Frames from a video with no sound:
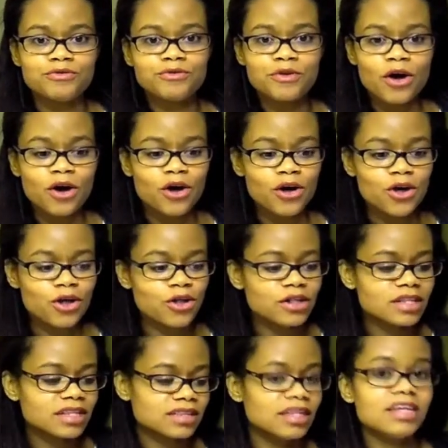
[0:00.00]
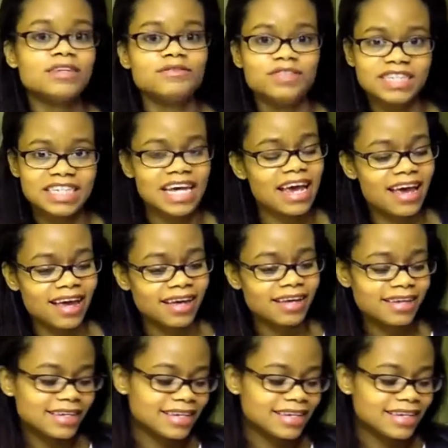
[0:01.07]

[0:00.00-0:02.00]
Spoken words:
fall loves tag,